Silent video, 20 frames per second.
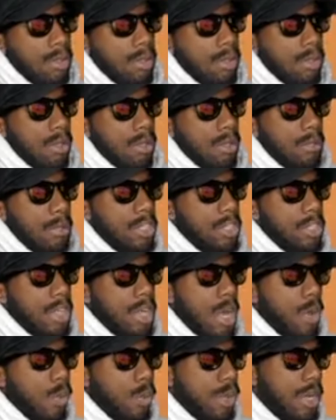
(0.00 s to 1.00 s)
Make sure
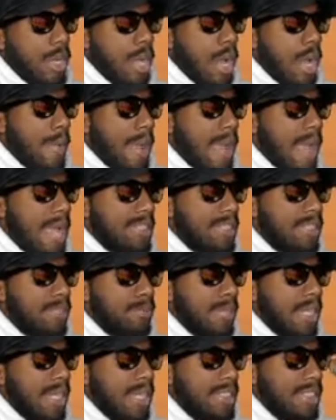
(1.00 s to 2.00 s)
y'all wearing y'all masks and
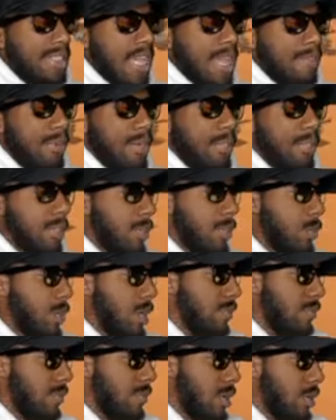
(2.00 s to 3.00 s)
being safe out there
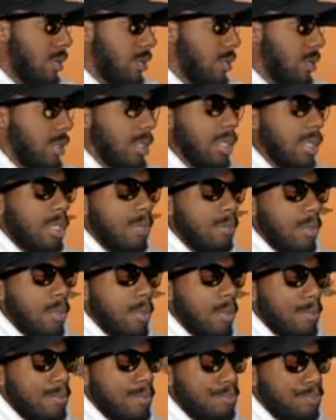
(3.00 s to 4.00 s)
wherever y'all going to eat, bro.
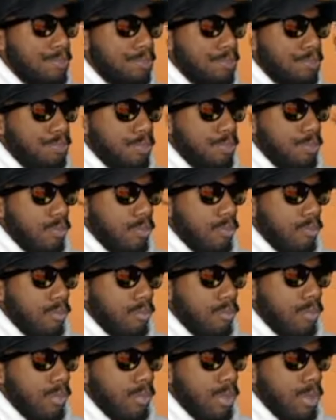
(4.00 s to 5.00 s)
You
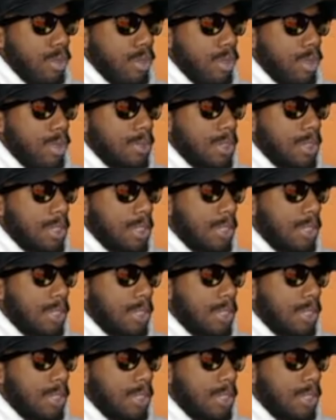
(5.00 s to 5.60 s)
know what I'm saying?